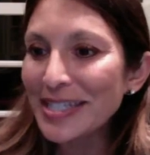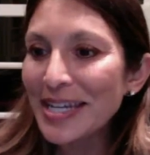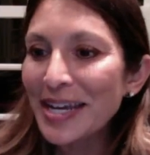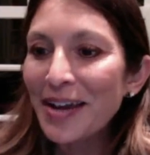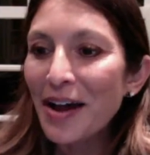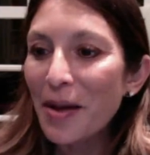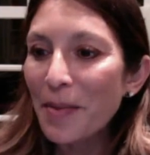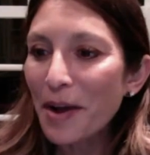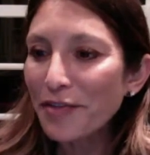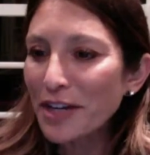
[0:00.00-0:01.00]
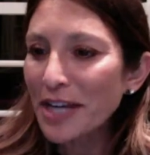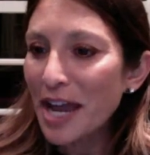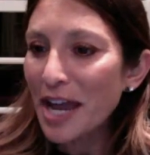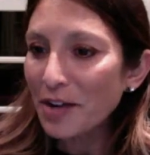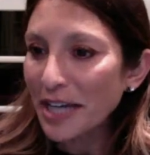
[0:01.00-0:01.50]
Our friend
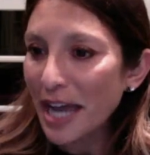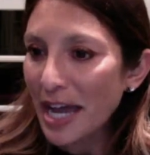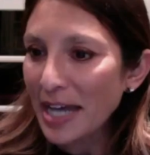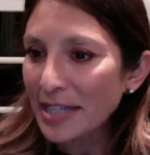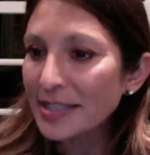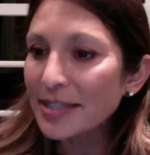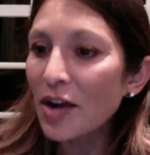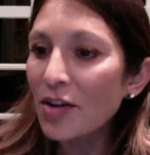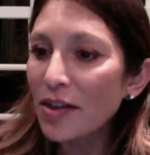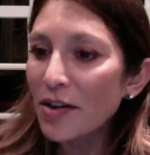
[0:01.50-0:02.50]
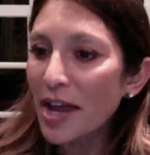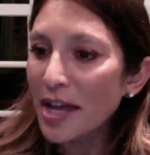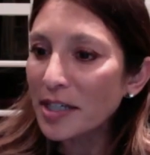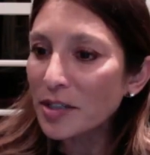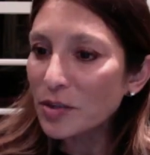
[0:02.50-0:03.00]
Eric asks, are there
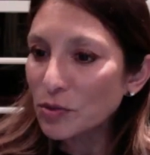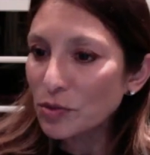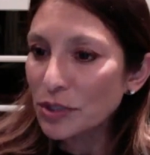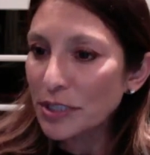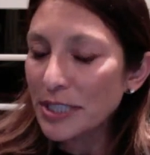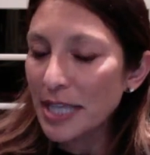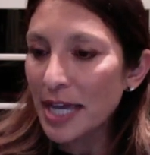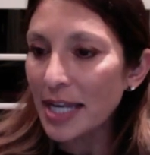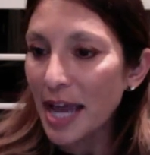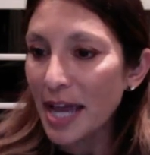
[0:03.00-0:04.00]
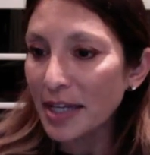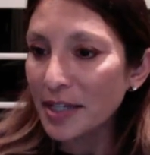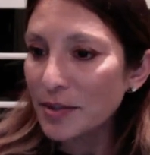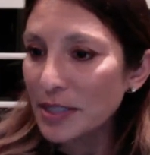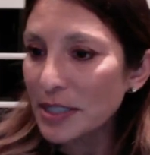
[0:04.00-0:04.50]
any tools that Hanna
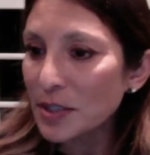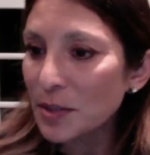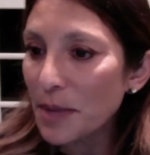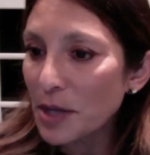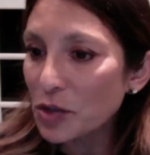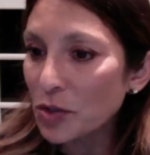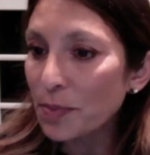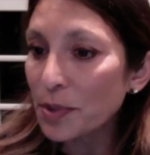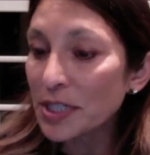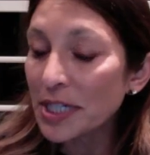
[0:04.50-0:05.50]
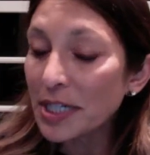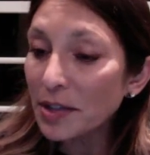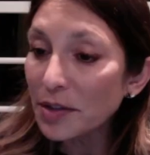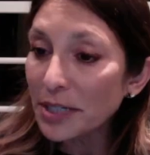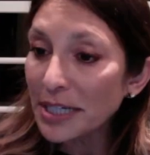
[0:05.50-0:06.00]
uses to measure particular
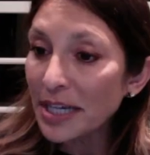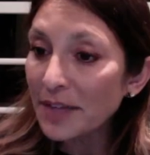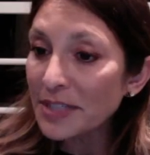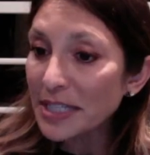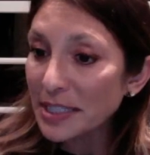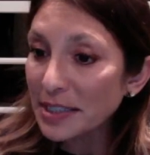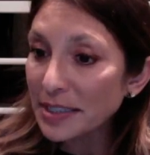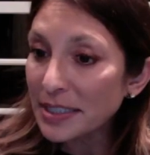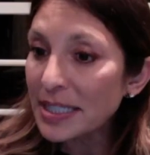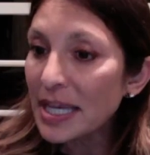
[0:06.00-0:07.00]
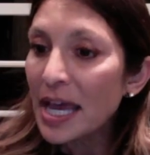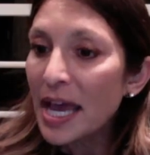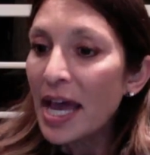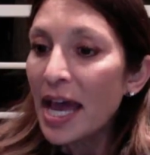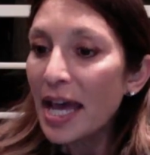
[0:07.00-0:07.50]
EF skills? And
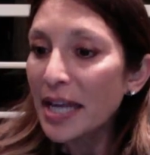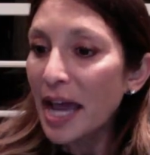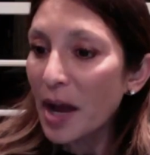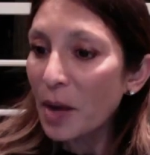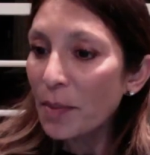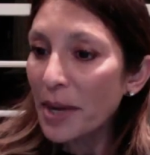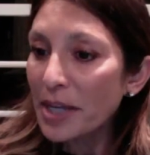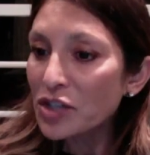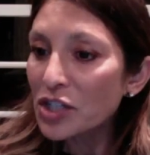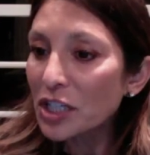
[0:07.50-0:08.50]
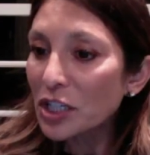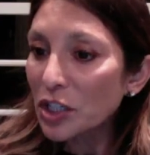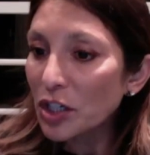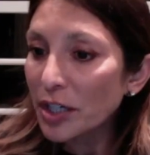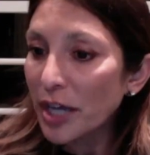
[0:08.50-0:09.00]
how might she
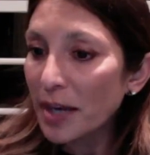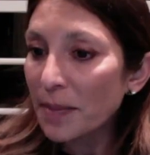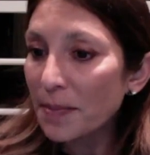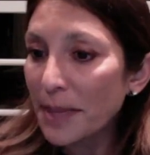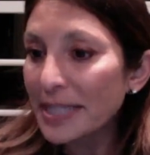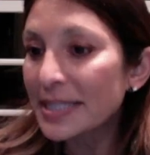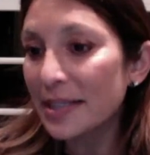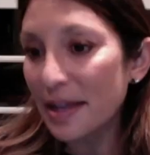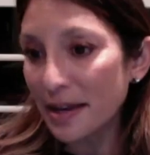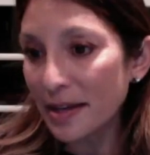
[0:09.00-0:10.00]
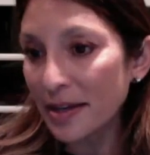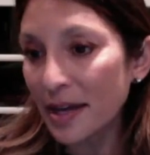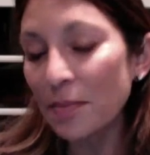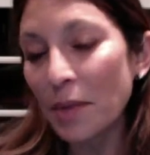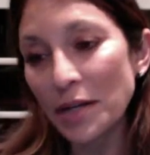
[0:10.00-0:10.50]
look at a baseline and
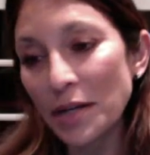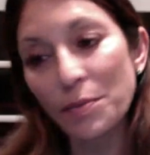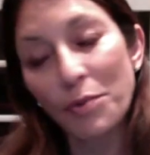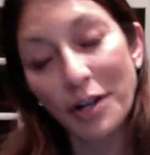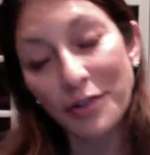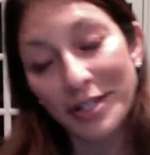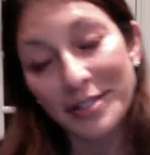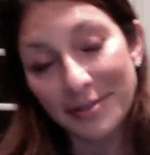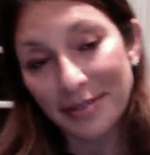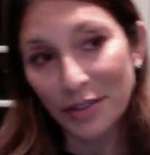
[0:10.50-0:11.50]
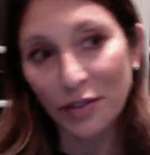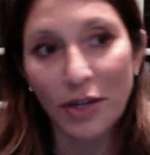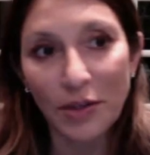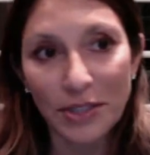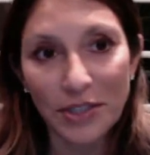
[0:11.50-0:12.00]
monitor progress? It's a great
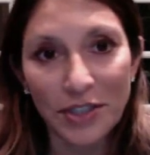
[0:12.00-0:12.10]
question.